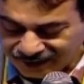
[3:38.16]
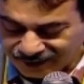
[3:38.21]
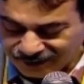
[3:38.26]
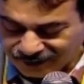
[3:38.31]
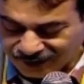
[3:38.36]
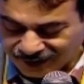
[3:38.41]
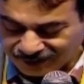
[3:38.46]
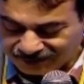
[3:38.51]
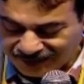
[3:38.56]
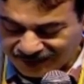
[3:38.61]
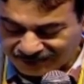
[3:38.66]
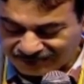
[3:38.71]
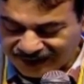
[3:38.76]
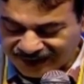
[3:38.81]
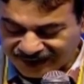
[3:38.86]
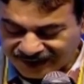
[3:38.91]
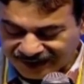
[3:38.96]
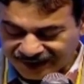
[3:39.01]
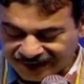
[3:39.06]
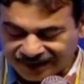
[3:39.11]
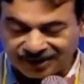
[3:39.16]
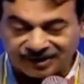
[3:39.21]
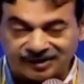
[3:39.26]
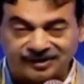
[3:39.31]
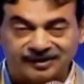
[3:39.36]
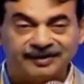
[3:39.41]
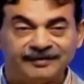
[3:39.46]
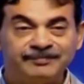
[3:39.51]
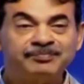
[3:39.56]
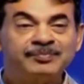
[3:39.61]
for public health.
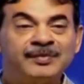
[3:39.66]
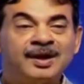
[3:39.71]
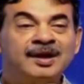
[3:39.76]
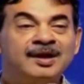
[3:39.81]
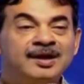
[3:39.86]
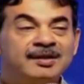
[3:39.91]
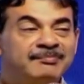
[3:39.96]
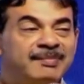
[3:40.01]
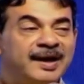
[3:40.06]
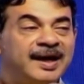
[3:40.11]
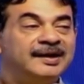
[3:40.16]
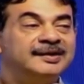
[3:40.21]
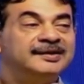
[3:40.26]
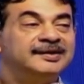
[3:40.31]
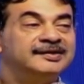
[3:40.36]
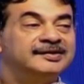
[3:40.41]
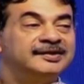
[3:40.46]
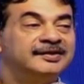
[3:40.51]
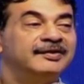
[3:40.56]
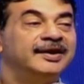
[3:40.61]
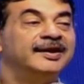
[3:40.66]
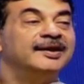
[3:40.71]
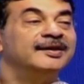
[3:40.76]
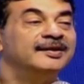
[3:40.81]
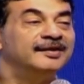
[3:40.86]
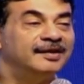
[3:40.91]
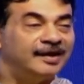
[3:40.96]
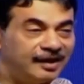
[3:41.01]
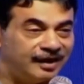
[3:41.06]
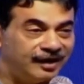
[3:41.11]
PATH is a very,
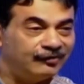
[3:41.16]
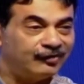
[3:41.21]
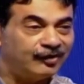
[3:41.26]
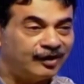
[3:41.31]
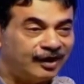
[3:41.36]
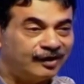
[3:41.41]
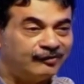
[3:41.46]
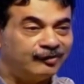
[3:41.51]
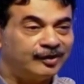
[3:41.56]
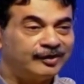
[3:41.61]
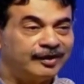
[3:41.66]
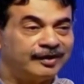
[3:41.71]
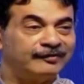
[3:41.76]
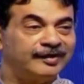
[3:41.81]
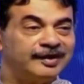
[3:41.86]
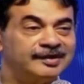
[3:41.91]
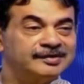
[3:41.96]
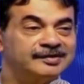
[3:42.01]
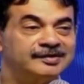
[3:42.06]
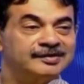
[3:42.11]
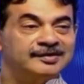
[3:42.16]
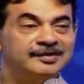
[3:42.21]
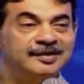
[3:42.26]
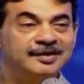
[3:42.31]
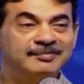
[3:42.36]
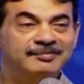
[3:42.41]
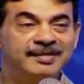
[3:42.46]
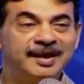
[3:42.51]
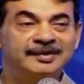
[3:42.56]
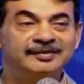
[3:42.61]
I would request
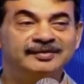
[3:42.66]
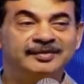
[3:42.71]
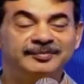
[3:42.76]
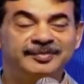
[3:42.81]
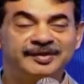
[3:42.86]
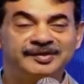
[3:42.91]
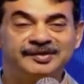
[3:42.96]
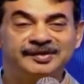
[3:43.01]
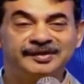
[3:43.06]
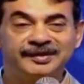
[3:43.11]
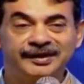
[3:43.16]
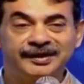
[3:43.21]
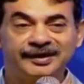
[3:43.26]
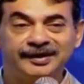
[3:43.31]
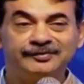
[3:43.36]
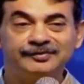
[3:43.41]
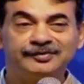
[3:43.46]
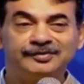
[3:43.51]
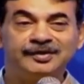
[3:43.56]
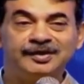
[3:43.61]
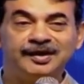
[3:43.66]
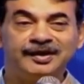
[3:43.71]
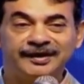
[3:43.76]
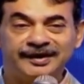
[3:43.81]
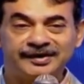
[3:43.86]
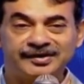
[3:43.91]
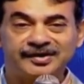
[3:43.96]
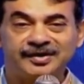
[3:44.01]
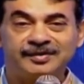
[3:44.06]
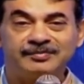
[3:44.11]
PATH representatives,
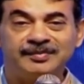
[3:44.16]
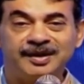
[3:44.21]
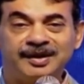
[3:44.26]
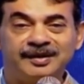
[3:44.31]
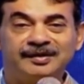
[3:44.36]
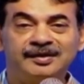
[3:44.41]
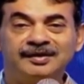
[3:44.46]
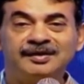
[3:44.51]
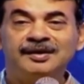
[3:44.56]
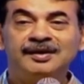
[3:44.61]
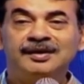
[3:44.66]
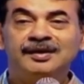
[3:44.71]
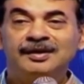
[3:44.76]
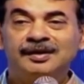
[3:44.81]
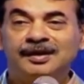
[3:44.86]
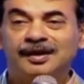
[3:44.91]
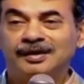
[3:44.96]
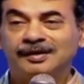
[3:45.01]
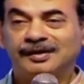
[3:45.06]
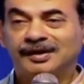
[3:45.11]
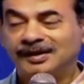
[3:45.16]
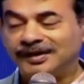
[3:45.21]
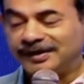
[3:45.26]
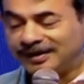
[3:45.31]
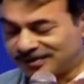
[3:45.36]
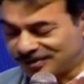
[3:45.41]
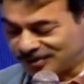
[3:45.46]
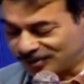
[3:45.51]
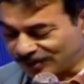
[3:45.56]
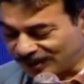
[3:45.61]
Resham and her
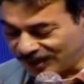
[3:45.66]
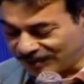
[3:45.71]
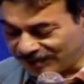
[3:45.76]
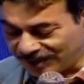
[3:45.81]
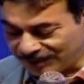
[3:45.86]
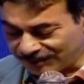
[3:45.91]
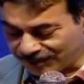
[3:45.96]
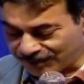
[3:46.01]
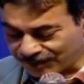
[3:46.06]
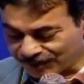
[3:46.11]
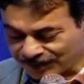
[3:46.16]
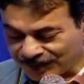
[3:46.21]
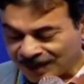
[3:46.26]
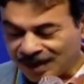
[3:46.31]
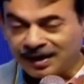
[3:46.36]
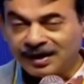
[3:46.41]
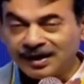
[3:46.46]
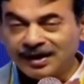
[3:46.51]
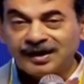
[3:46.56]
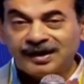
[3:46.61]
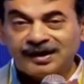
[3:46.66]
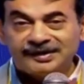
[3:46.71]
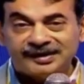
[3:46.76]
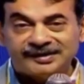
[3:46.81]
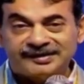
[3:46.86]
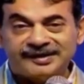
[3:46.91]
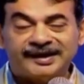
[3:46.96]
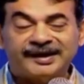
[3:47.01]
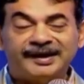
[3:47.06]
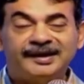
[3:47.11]
colleagues, to come up. The
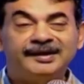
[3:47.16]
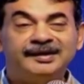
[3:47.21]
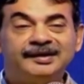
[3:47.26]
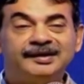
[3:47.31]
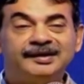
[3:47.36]
second